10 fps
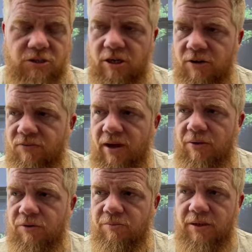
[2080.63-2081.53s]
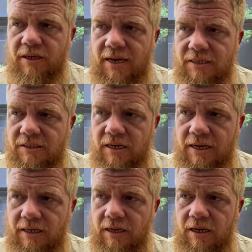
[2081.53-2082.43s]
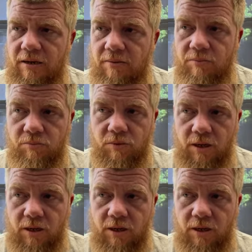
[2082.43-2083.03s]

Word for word: start a fight with me last night, um,